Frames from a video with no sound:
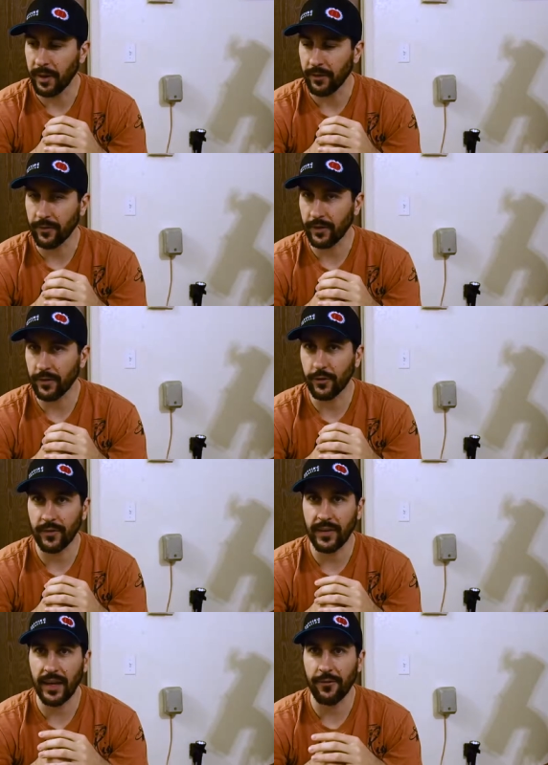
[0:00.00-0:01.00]
about 600
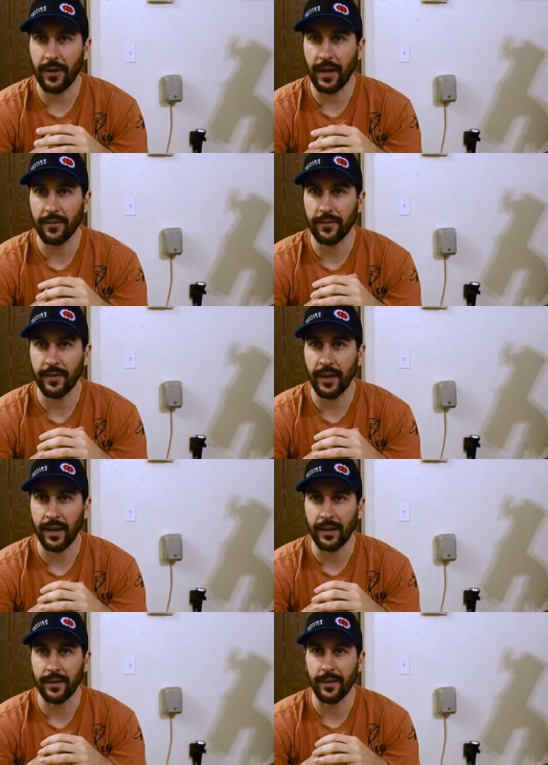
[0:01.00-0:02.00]
CFS
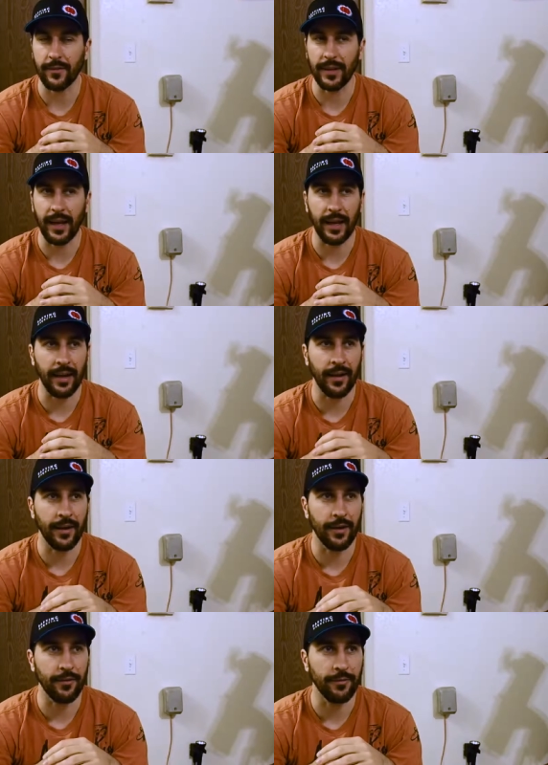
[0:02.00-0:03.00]
and another day
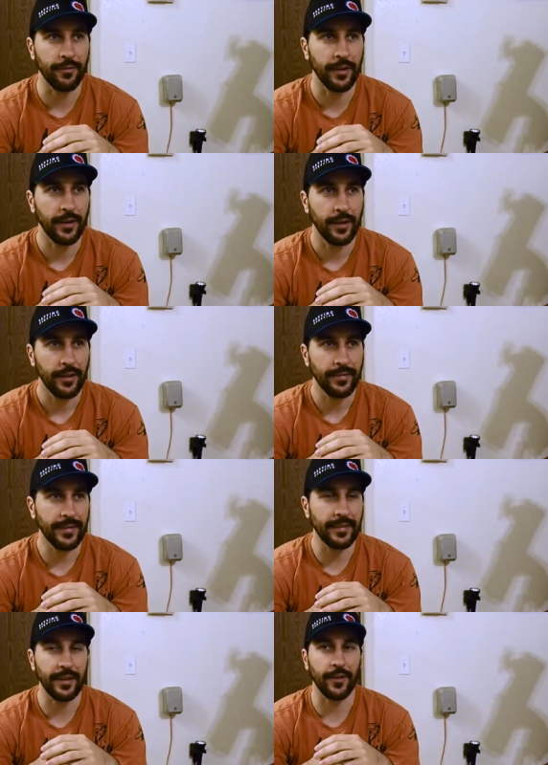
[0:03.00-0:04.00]
of
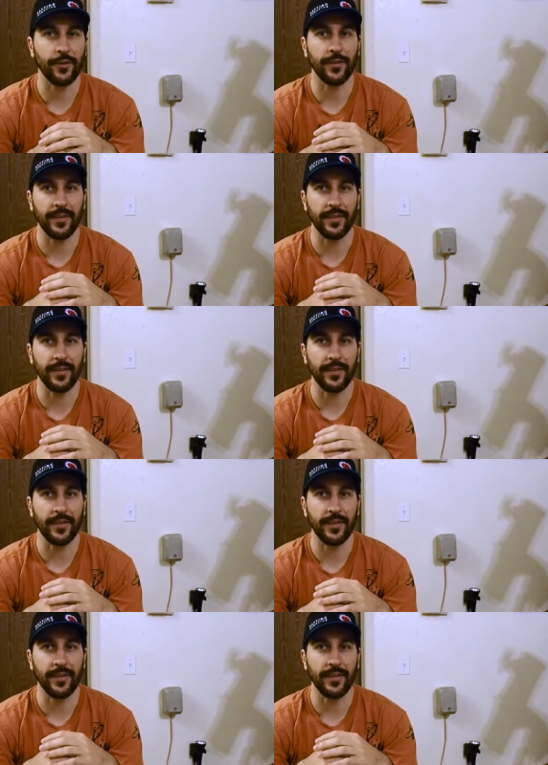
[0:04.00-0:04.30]
1600